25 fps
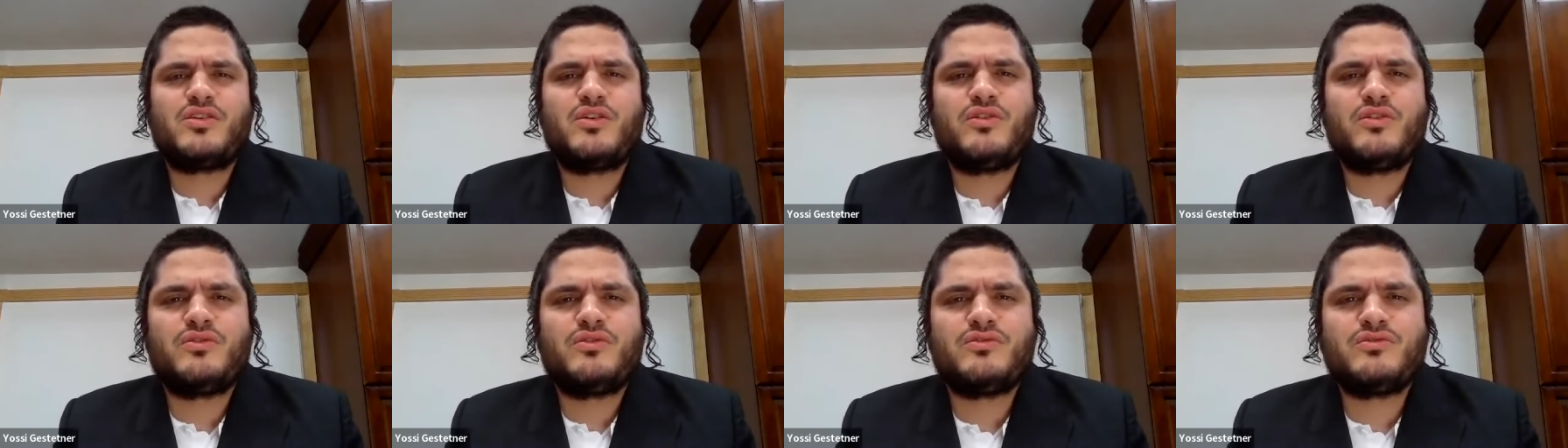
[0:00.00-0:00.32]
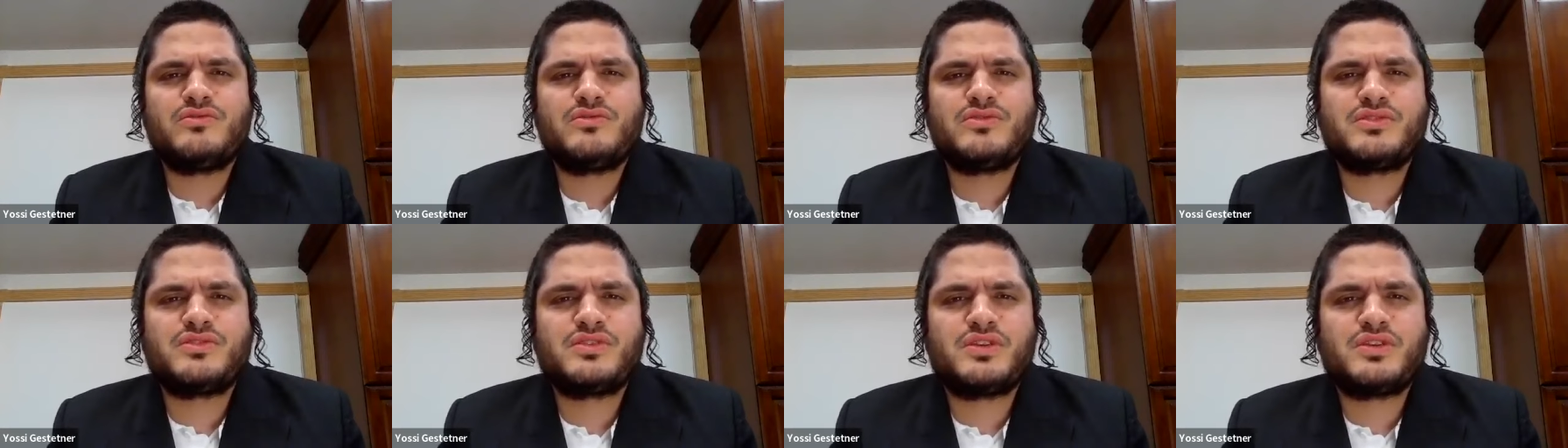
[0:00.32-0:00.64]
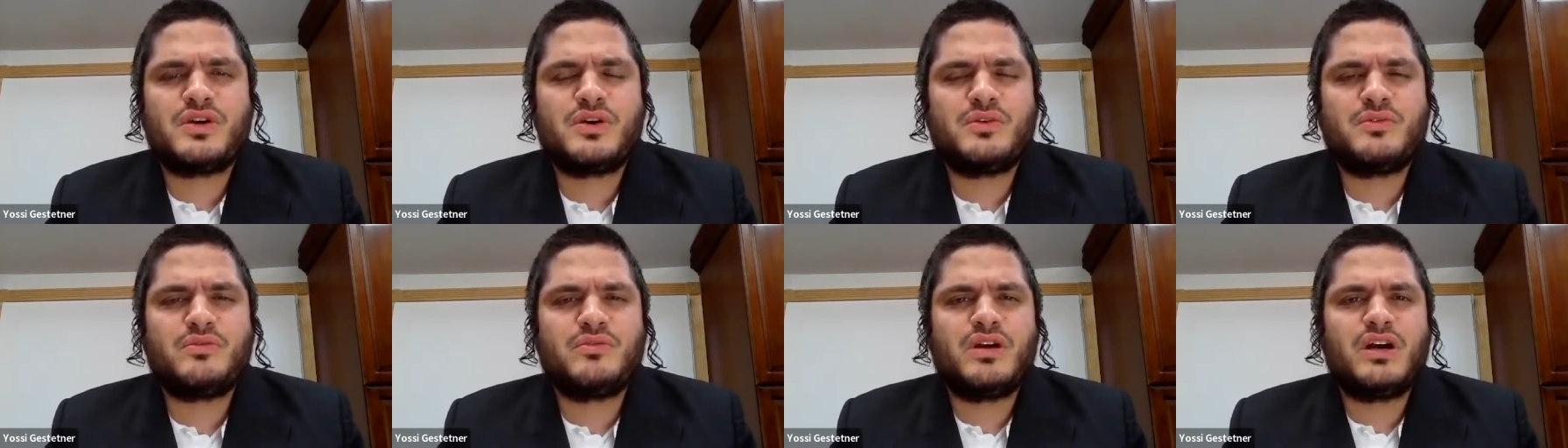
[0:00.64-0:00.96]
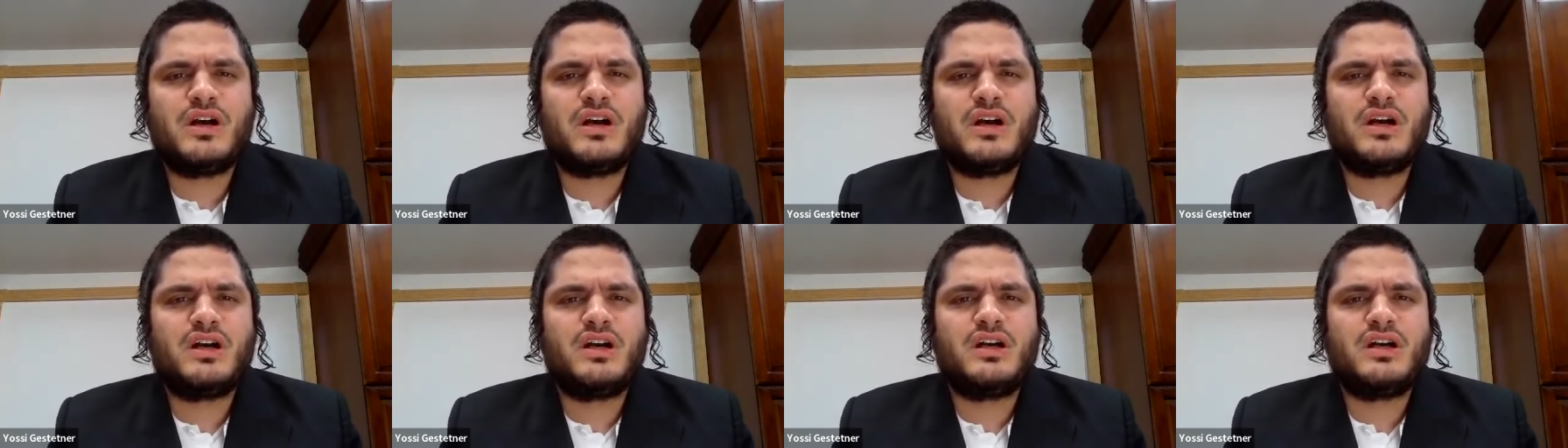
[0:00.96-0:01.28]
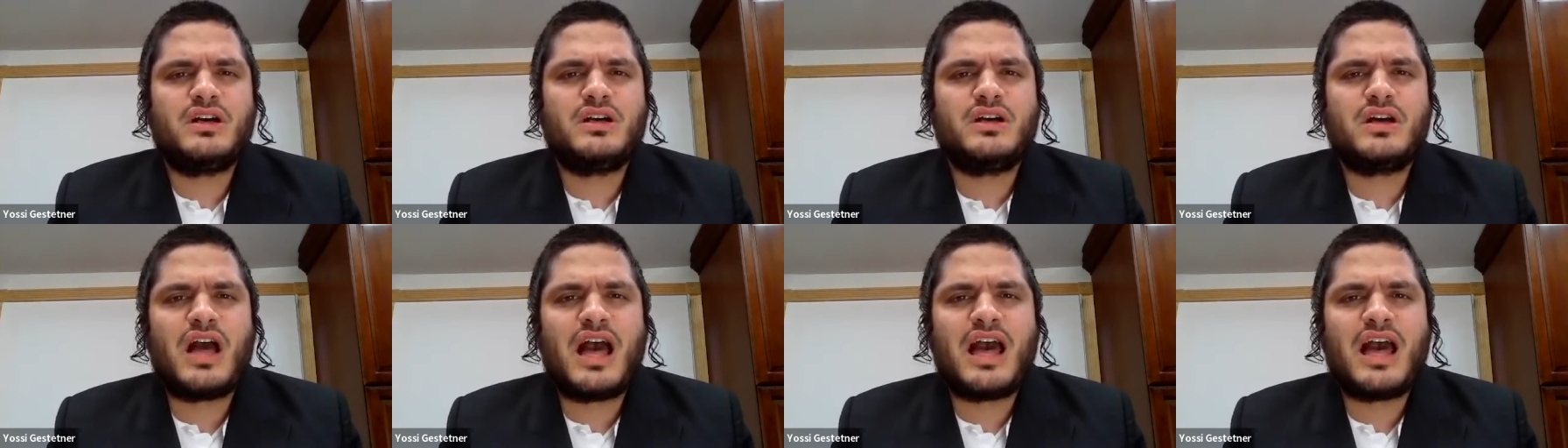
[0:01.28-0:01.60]
So so
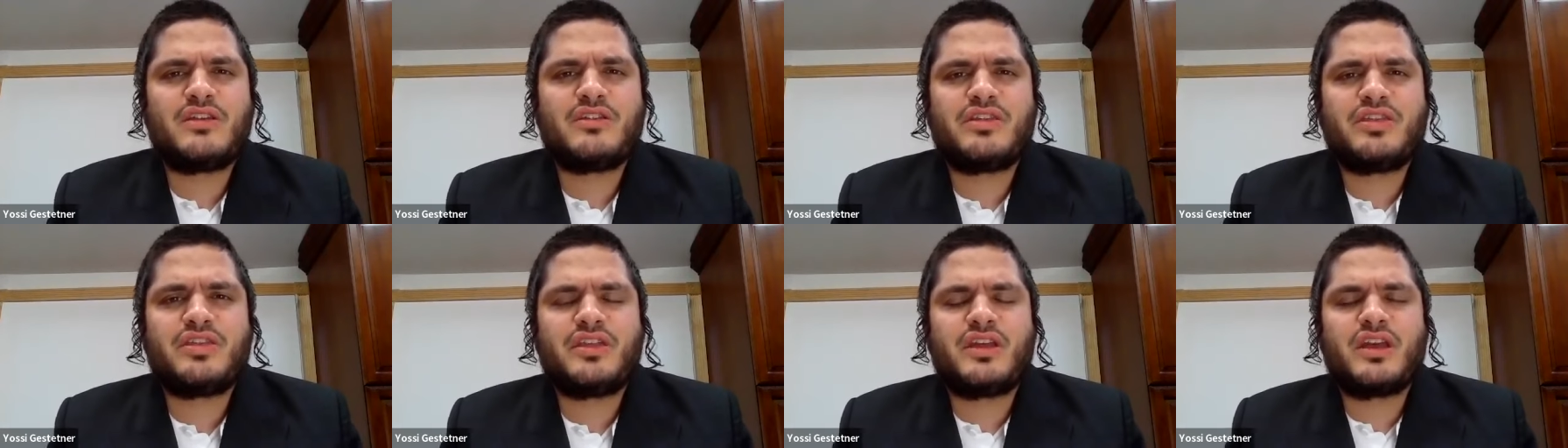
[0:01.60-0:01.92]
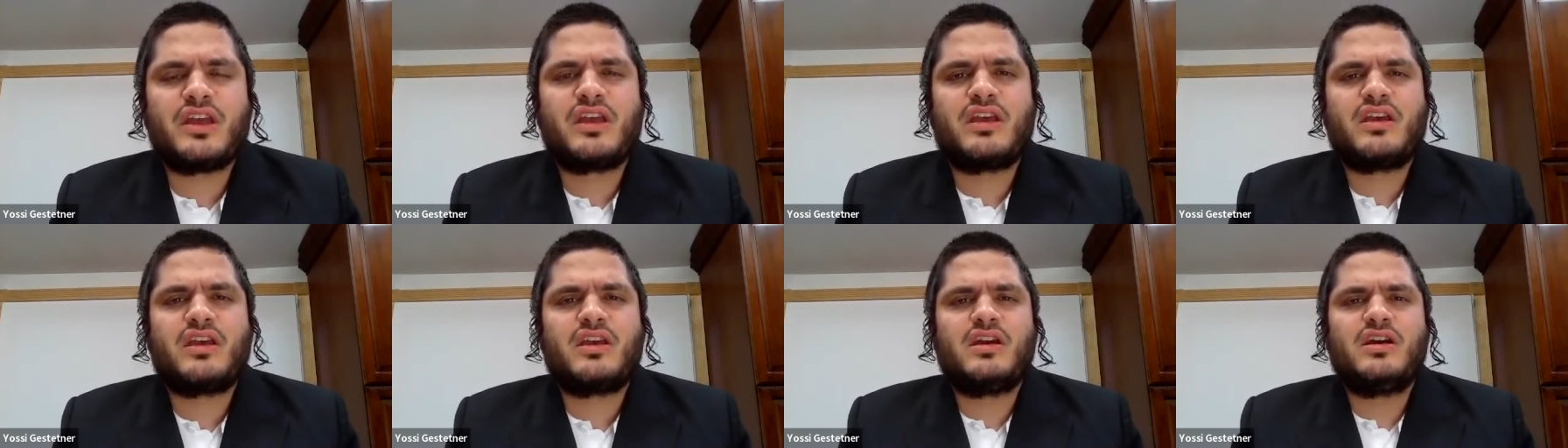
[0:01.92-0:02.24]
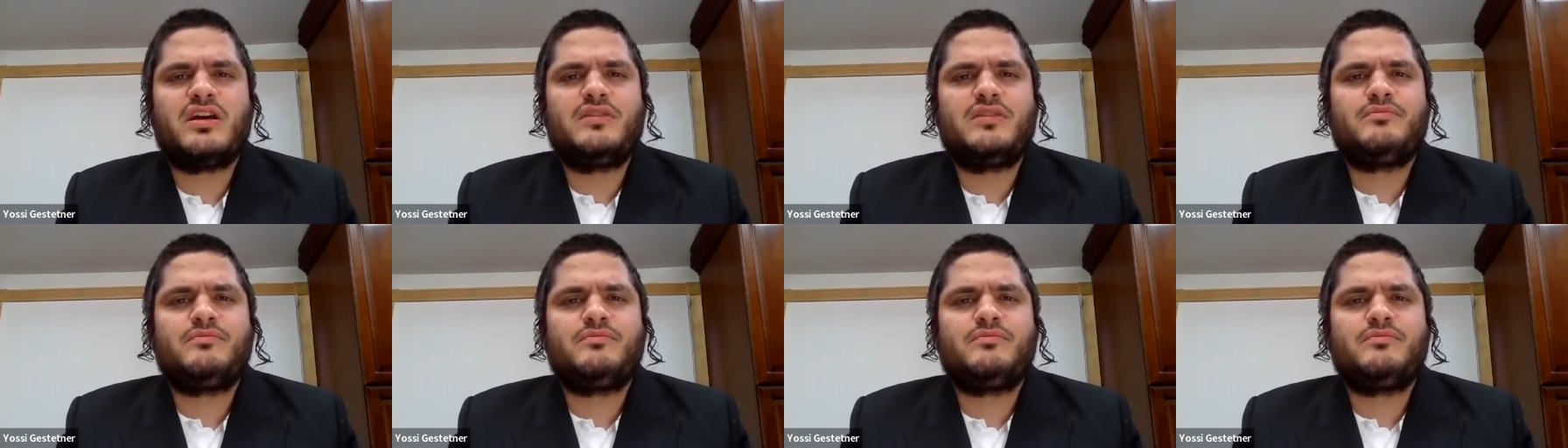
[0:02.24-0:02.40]
uh, I don't think.